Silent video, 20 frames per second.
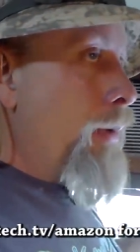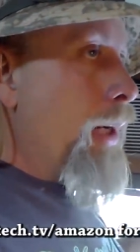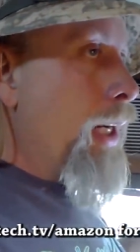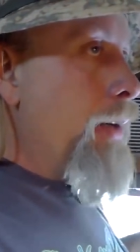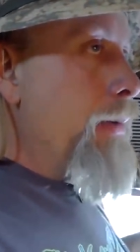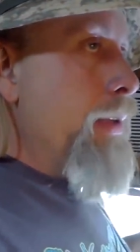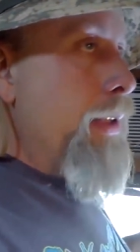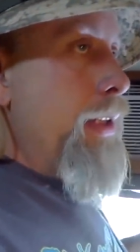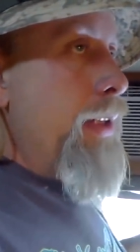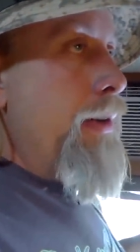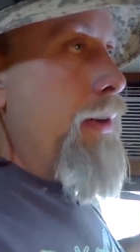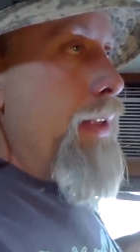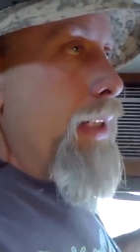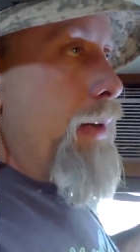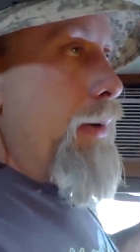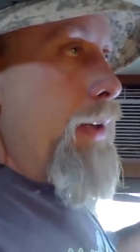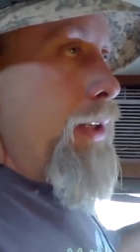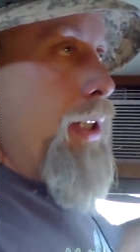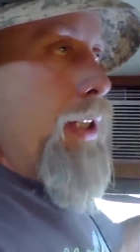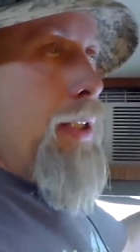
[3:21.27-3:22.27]
what I would do is
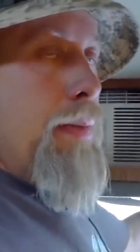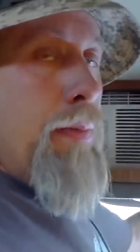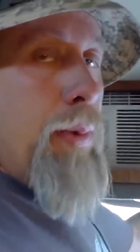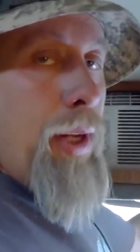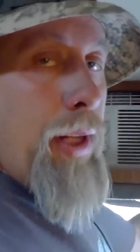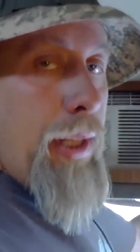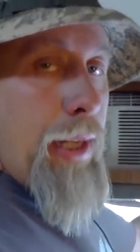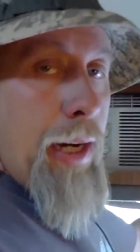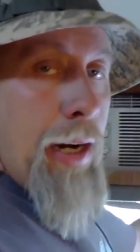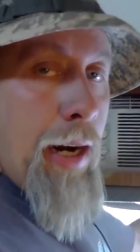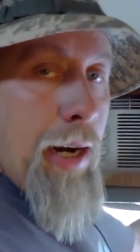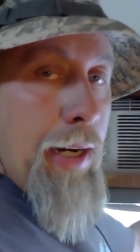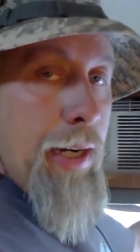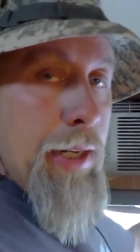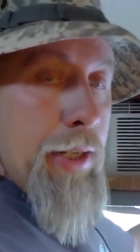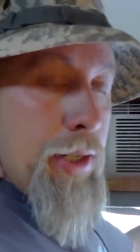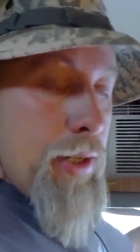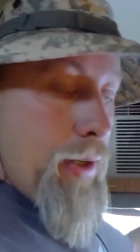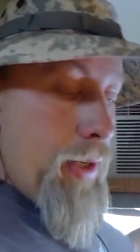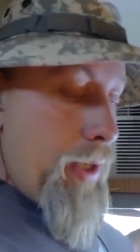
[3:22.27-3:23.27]
I would just plug the air
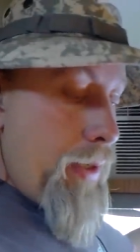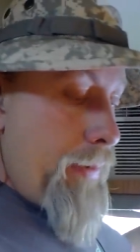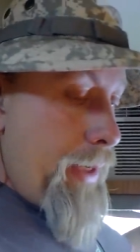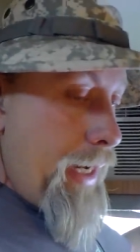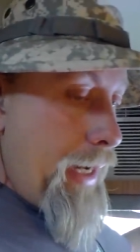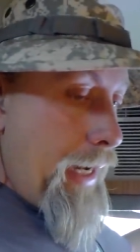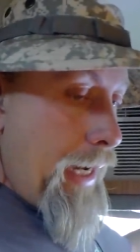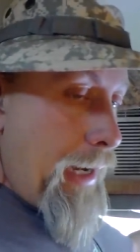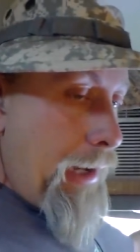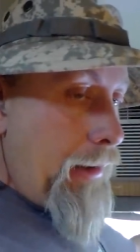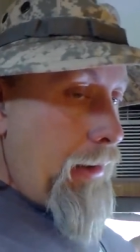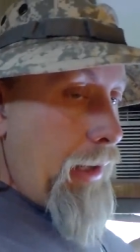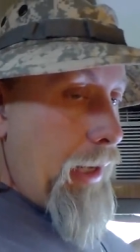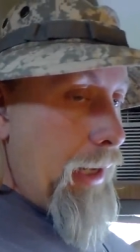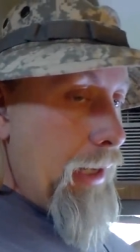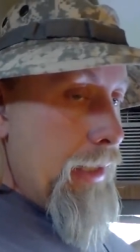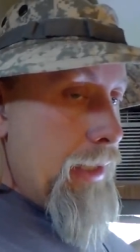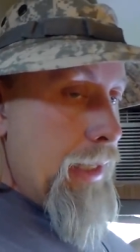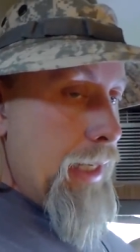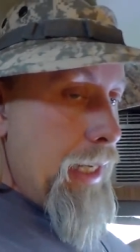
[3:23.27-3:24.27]
conditioner into my
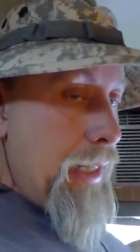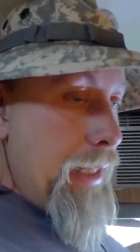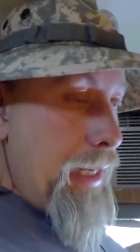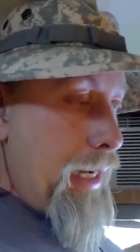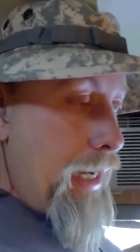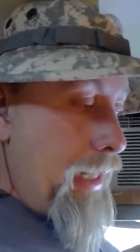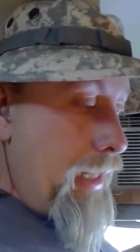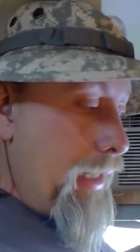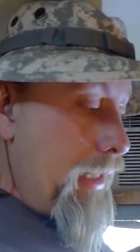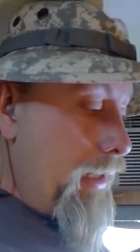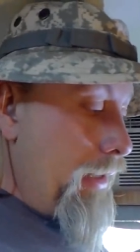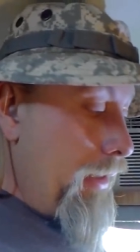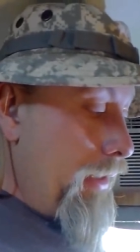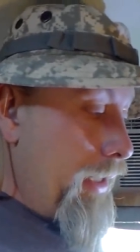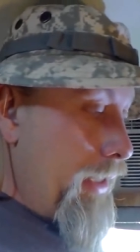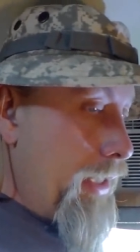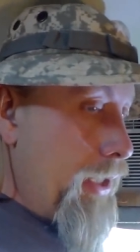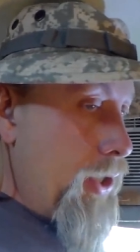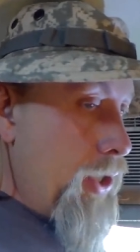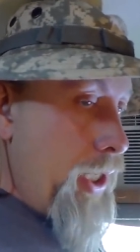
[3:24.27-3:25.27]
outlets and then
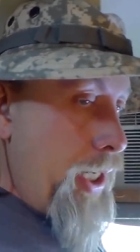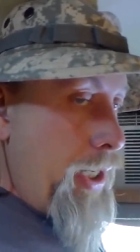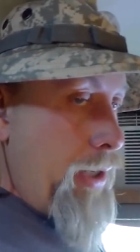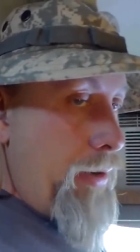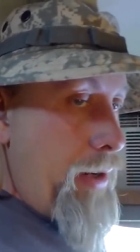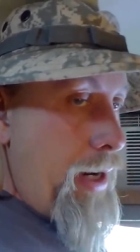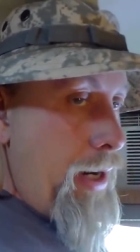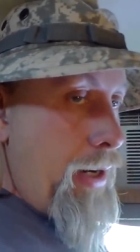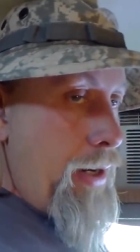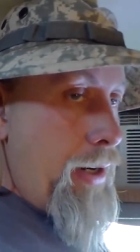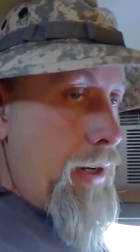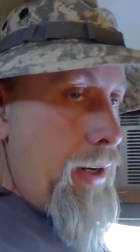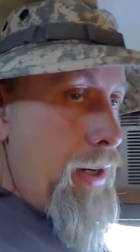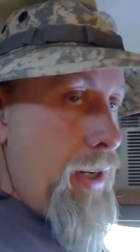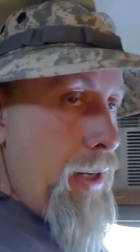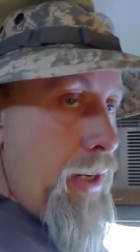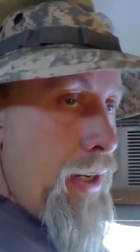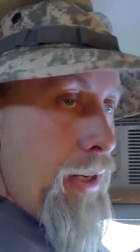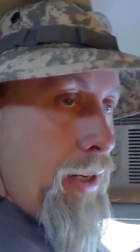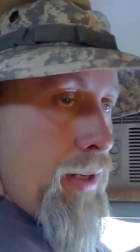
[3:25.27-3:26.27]
let the generator
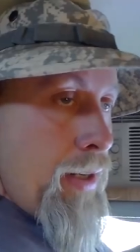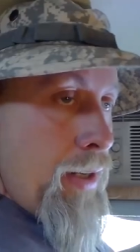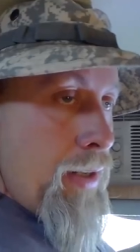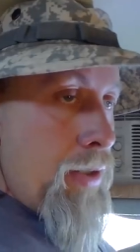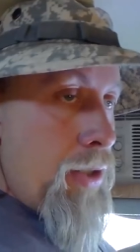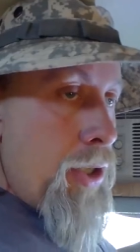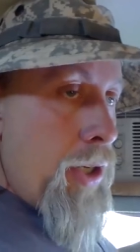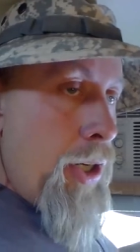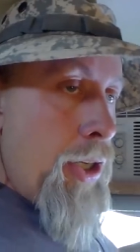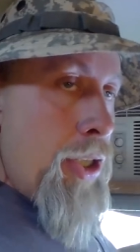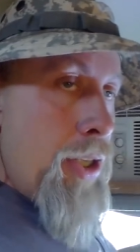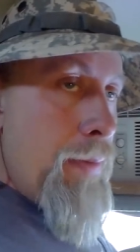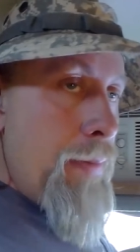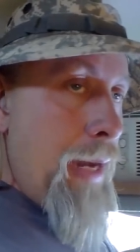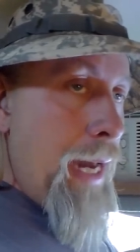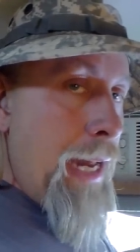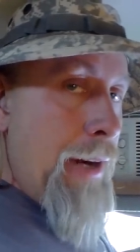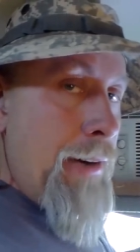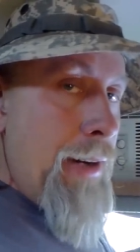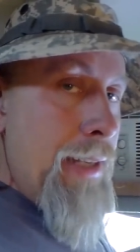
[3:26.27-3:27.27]
charge the
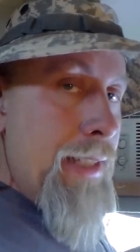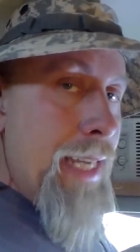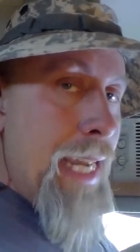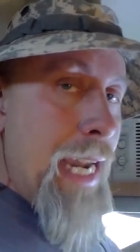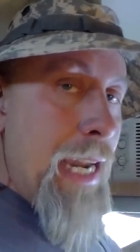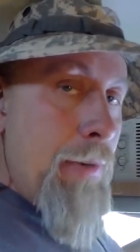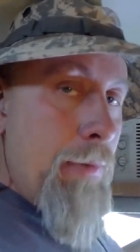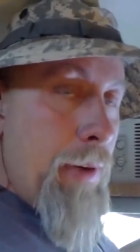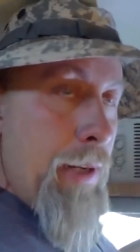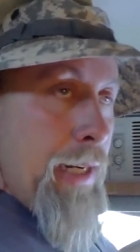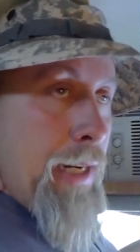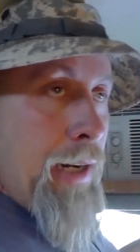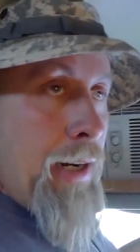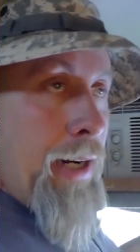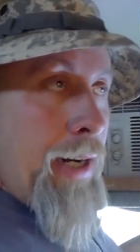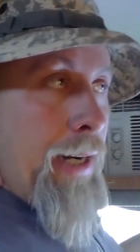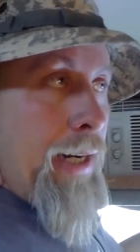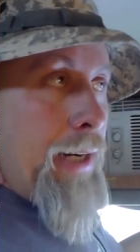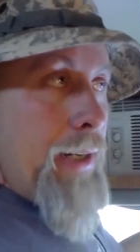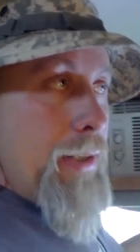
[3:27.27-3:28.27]
batteries and run the
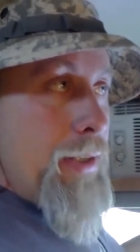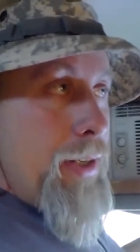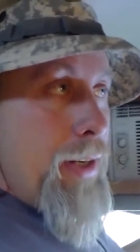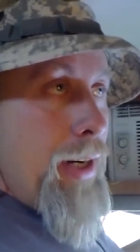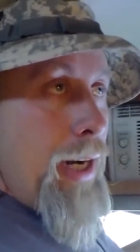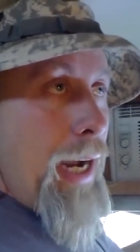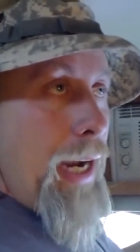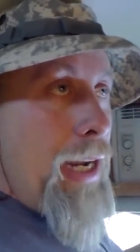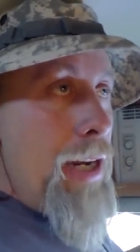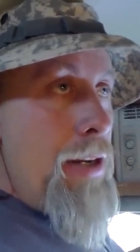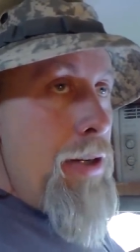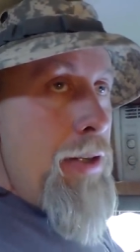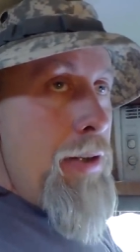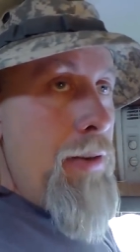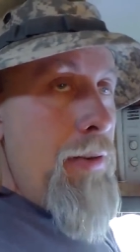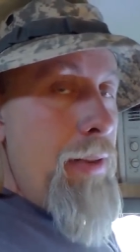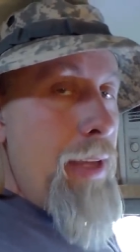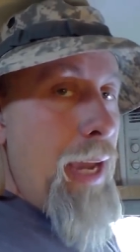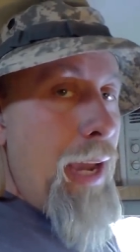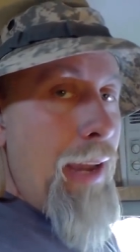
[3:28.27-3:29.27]
air conditioner. I can
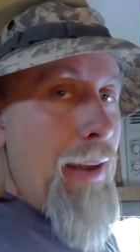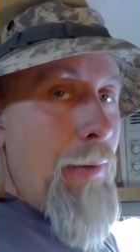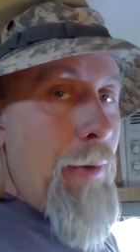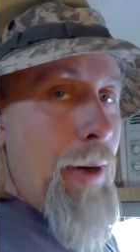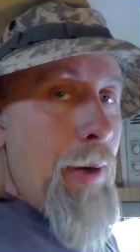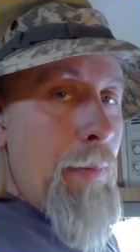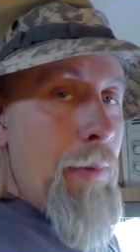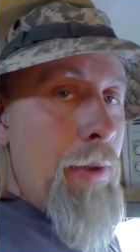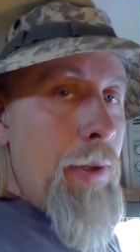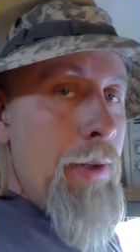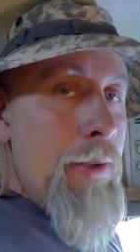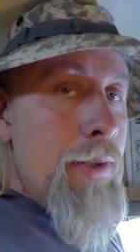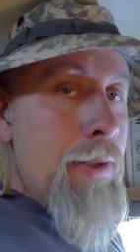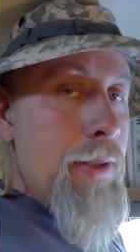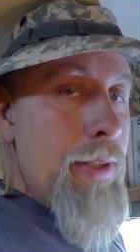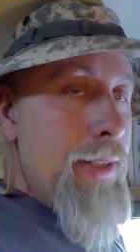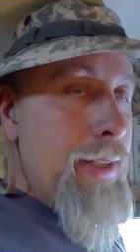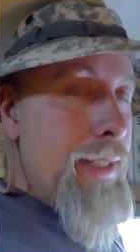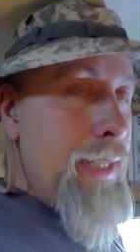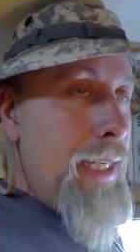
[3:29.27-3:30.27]
do that when I'm
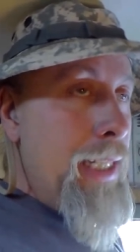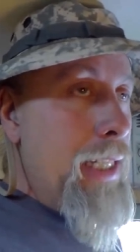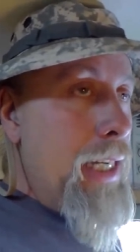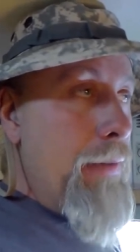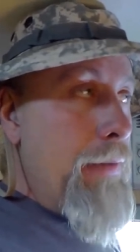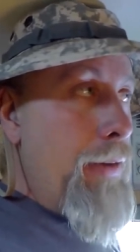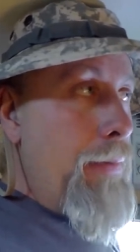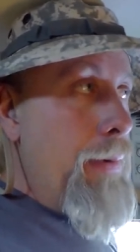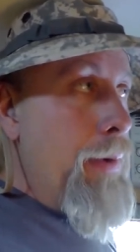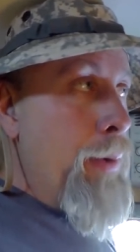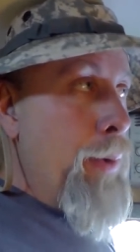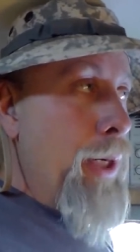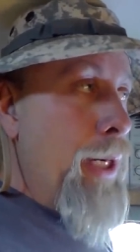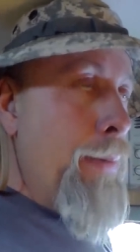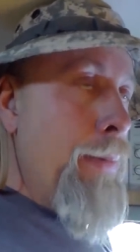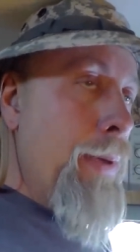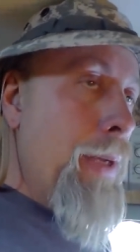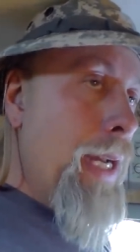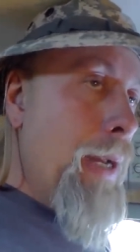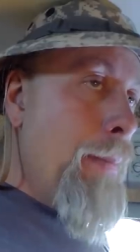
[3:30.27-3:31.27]
closer to sea level, but when
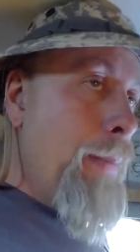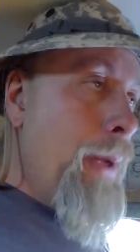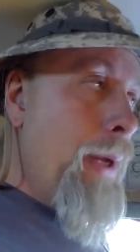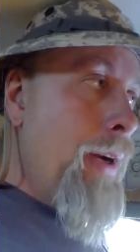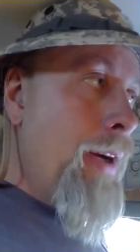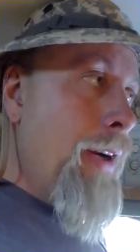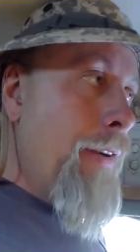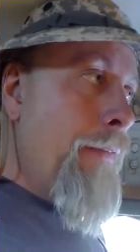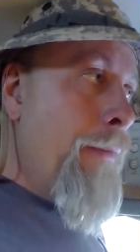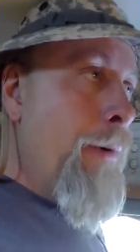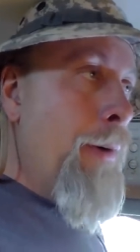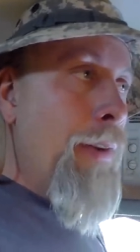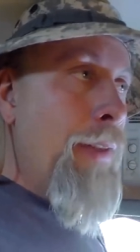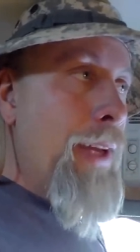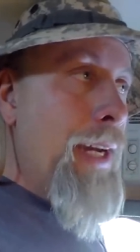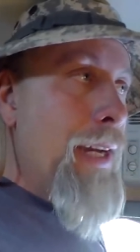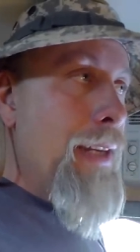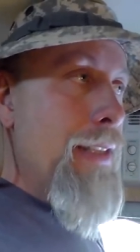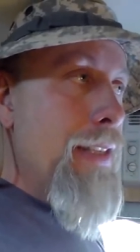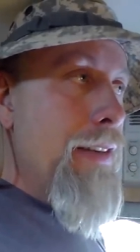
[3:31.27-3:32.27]
I'm up here at
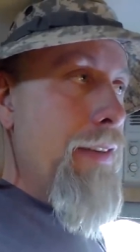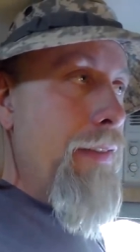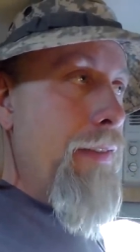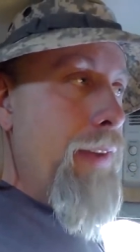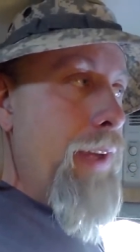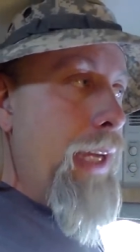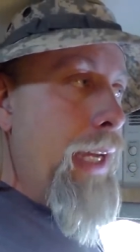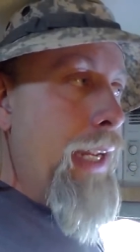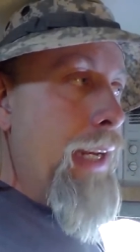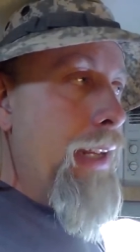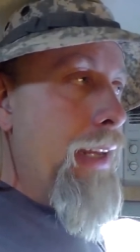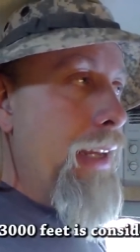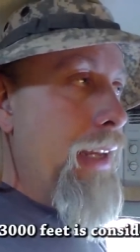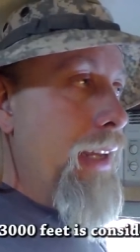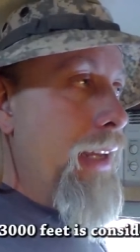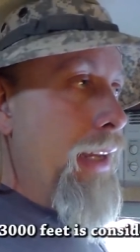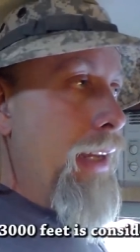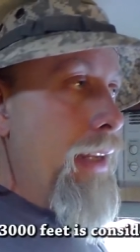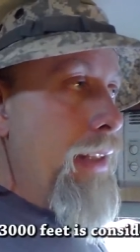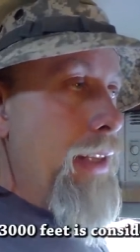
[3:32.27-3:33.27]
4,000 feet,
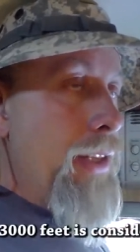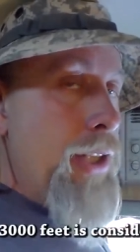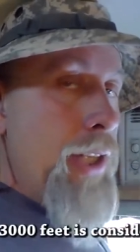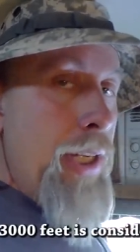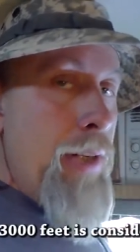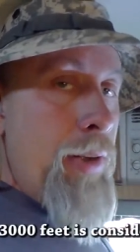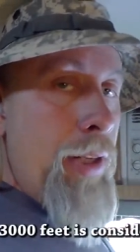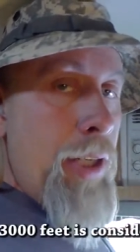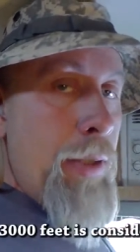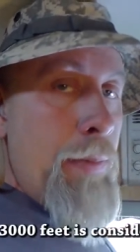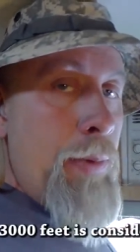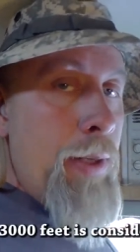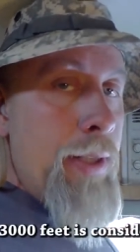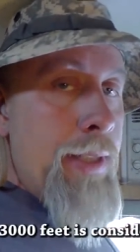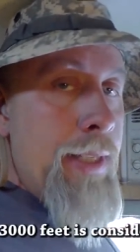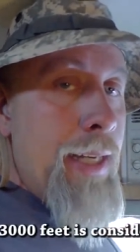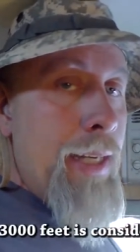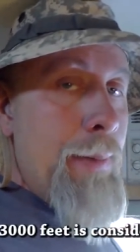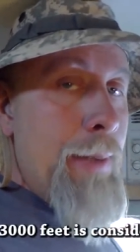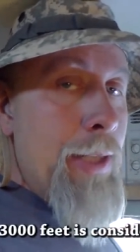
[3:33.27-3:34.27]
the generator
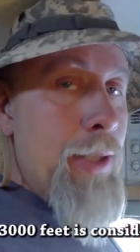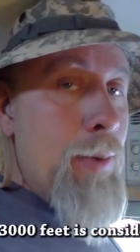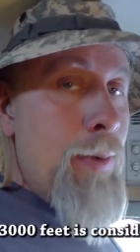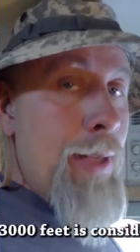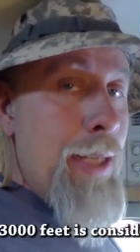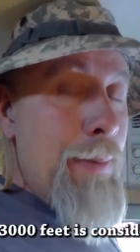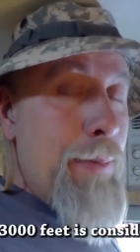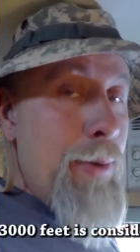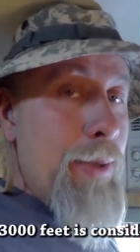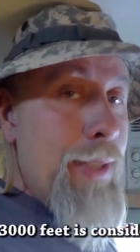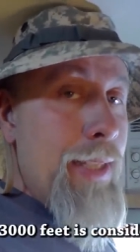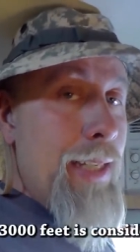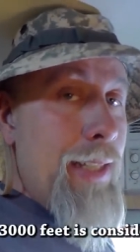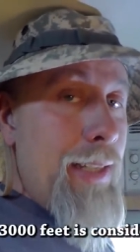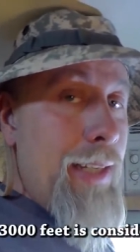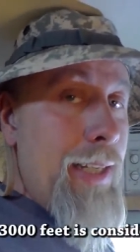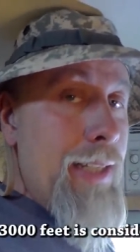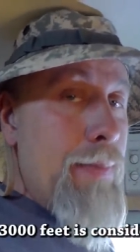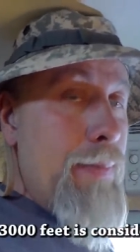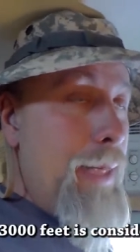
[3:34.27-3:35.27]
puts out about
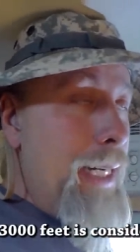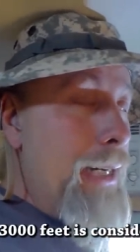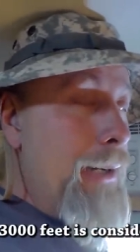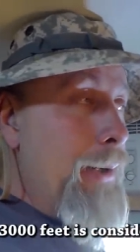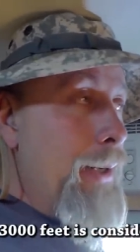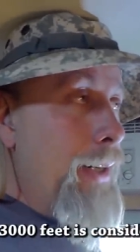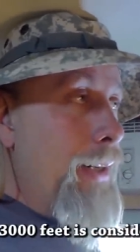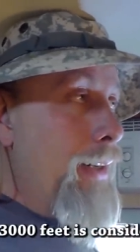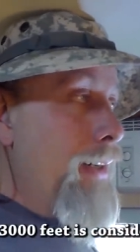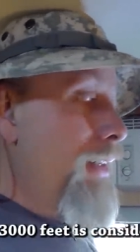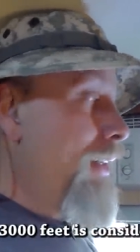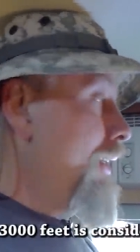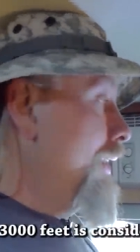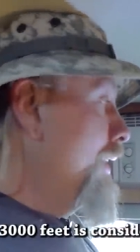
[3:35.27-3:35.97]
20% less power.